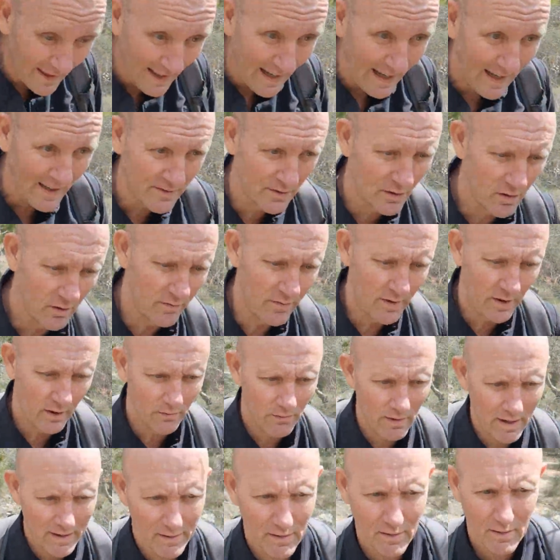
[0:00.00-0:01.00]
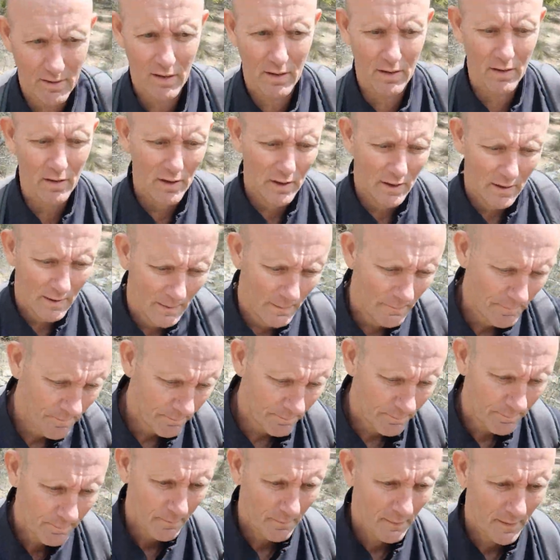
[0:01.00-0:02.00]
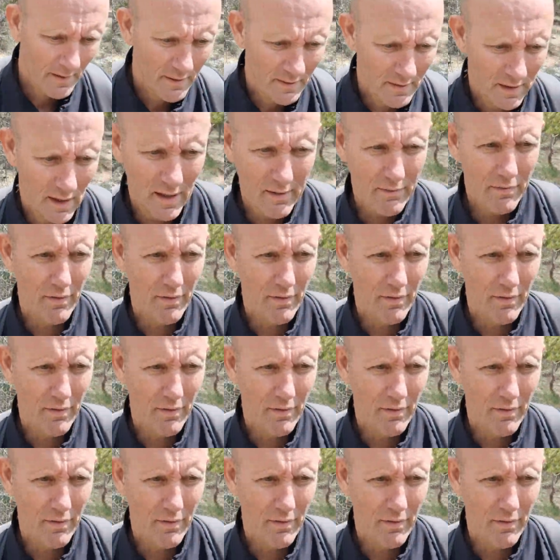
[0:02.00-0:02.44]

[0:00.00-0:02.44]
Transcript: has over you rather than the life